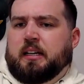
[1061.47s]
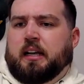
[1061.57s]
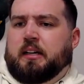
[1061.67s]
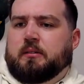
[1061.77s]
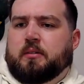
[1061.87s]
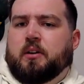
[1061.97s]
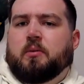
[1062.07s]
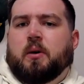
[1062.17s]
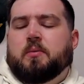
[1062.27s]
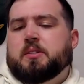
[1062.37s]
I don't know
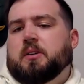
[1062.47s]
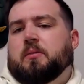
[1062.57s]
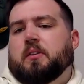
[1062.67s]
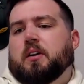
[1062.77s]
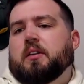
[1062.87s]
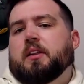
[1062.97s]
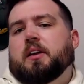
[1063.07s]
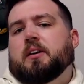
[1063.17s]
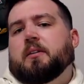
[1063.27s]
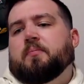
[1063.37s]
what was going on
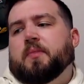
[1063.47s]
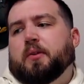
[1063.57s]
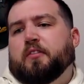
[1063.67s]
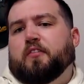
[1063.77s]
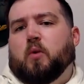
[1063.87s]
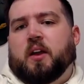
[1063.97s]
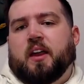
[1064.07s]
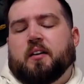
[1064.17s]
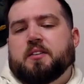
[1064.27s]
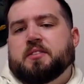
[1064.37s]
there. Only 4
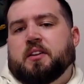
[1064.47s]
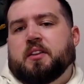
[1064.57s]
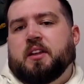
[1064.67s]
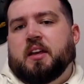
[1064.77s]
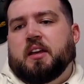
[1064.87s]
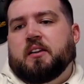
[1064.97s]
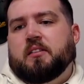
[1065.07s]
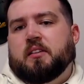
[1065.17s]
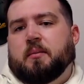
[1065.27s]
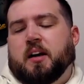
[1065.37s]
carries on the day.
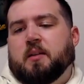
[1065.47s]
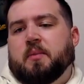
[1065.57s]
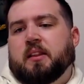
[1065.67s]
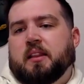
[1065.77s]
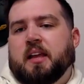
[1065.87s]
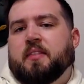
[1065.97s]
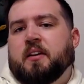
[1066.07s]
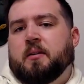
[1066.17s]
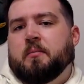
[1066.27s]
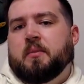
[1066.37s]
Maccabee led
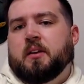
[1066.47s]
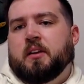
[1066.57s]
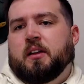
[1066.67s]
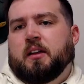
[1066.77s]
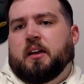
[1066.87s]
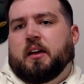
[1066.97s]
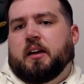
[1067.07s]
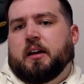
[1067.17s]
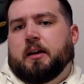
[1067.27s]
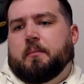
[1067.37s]
them.
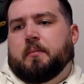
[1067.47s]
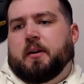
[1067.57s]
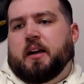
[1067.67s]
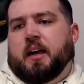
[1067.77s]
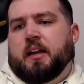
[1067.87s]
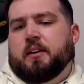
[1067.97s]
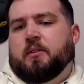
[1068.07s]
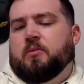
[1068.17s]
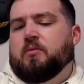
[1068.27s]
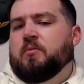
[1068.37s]
I
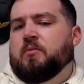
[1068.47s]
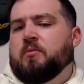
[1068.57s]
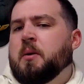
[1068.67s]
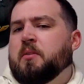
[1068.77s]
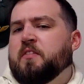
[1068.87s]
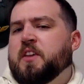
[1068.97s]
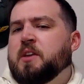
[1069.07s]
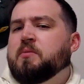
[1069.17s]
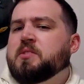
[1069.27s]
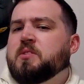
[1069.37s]
don't remember if
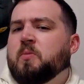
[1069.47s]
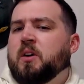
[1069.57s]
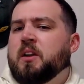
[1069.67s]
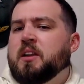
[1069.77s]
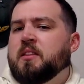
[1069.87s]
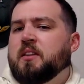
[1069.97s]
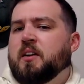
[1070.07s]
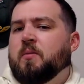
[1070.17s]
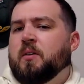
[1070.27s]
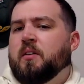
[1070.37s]
he was the one in
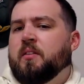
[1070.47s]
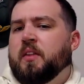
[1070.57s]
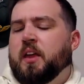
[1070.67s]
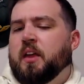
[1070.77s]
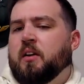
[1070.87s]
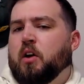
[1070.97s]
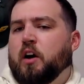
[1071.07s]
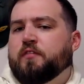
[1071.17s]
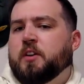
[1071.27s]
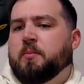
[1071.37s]
there where they
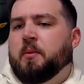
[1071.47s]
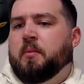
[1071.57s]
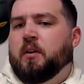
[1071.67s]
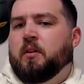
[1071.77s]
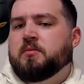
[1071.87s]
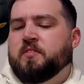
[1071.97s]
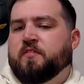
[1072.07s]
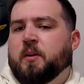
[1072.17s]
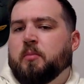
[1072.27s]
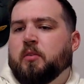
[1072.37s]
coughed up the ball. It was a
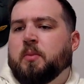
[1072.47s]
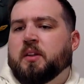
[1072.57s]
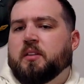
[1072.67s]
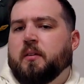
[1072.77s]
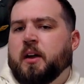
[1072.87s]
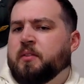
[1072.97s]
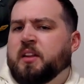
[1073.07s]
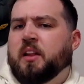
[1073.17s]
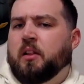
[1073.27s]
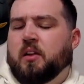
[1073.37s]
fumble, but I don't
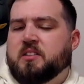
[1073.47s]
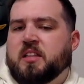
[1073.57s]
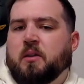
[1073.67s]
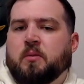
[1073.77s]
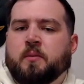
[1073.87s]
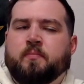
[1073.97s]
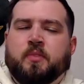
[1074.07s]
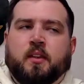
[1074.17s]
think they lost that one.